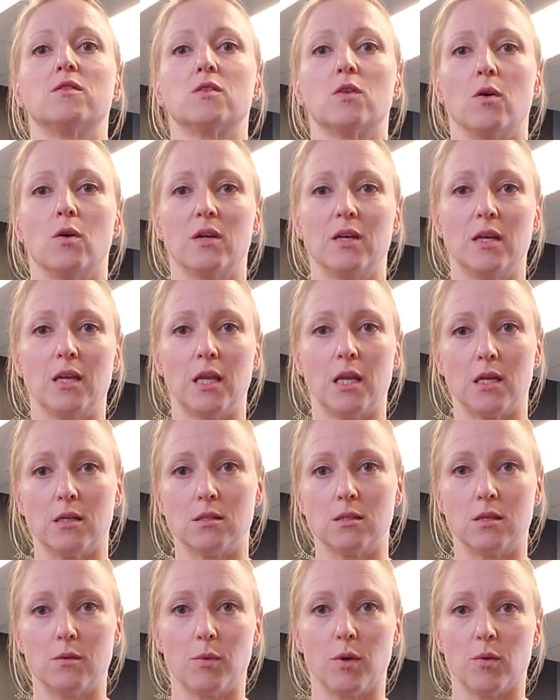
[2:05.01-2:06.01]
So it
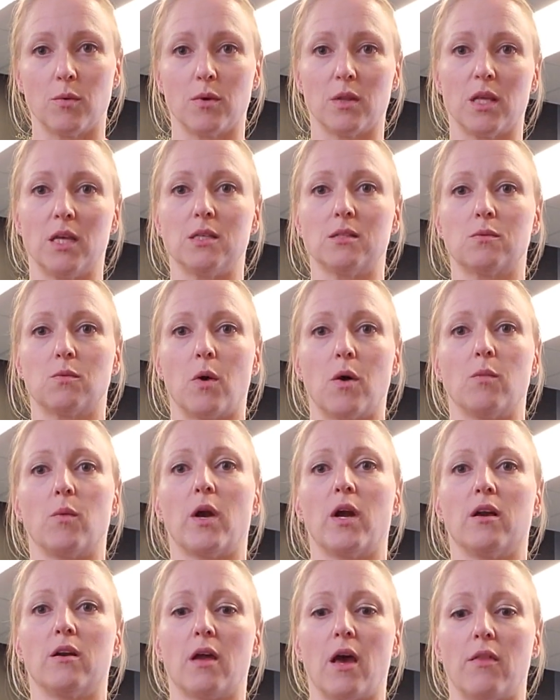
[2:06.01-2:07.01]
needs to be released one
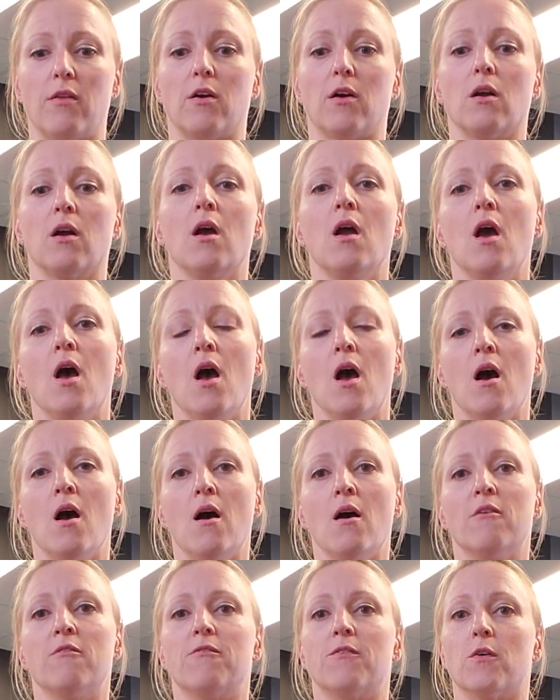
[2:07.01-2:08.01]
way or another.
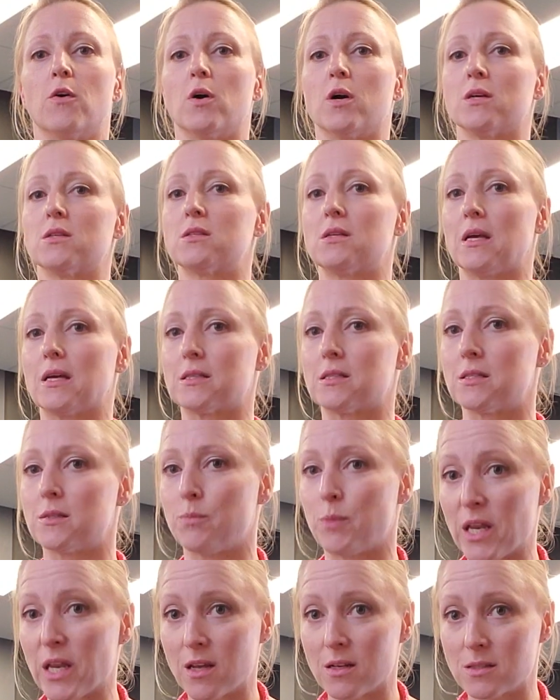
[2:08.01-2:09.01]
For
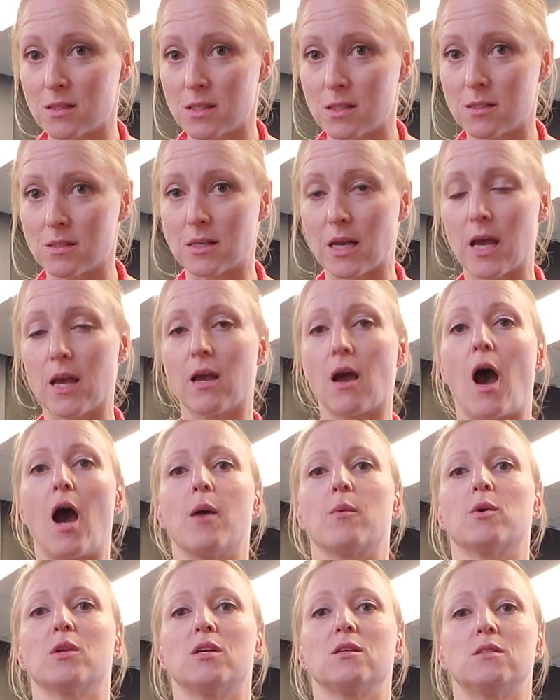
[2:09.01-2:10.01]
expediency's sake,
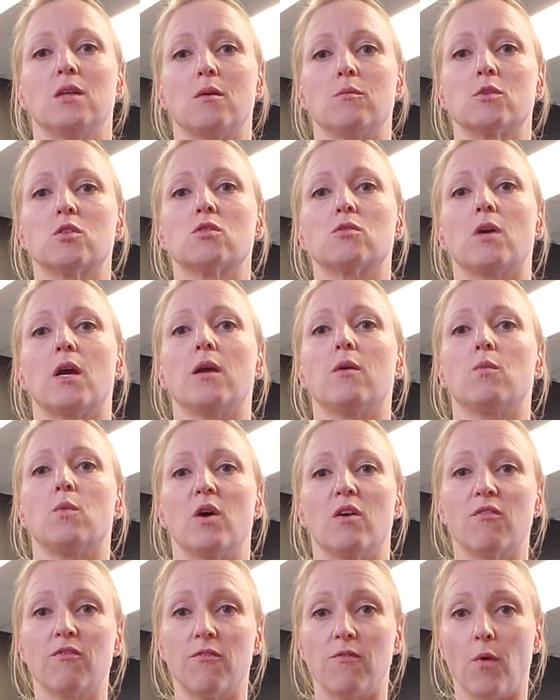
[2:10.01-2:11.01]
I'm going to demonstrate
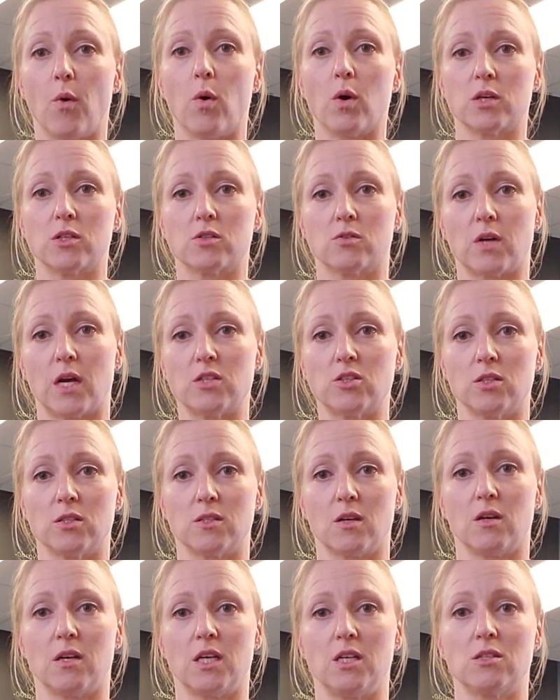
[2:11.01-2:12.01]
with 4
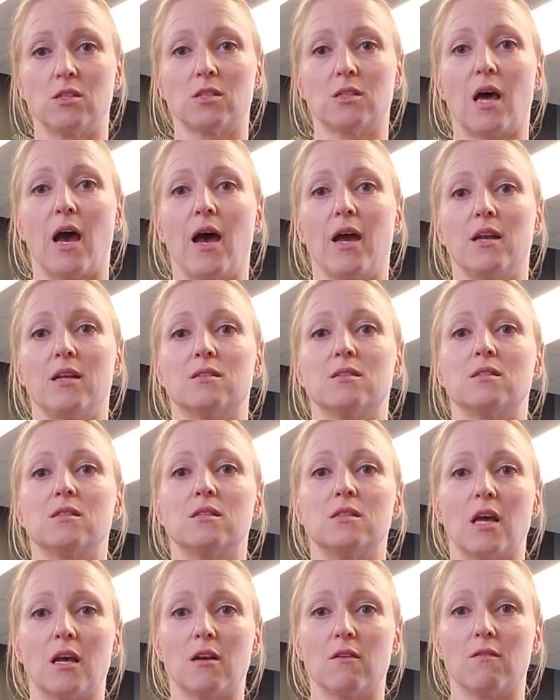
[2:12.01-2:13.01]
stretches on each side
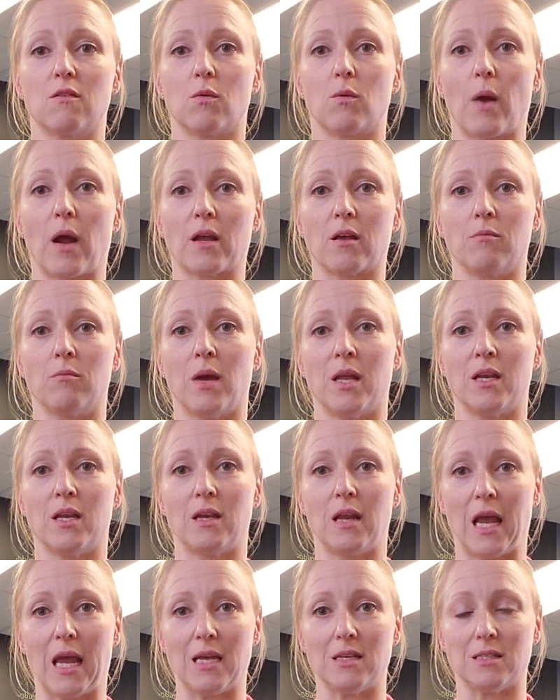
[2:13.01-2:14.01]
instead of the
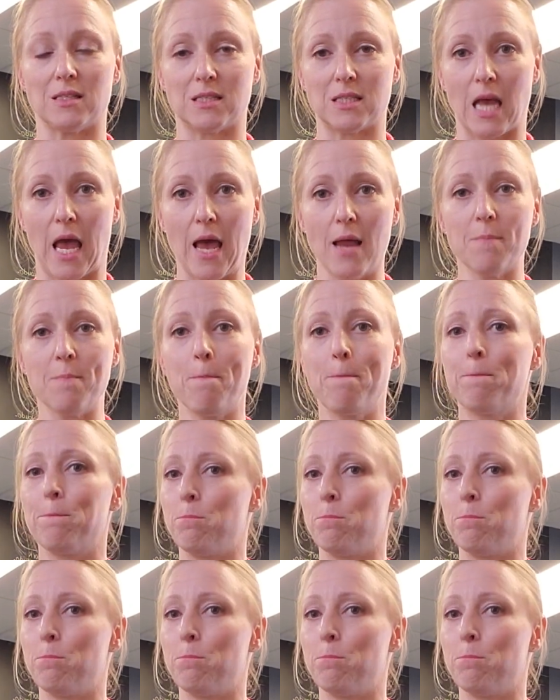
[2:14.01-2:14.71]
recommended 8 to 10.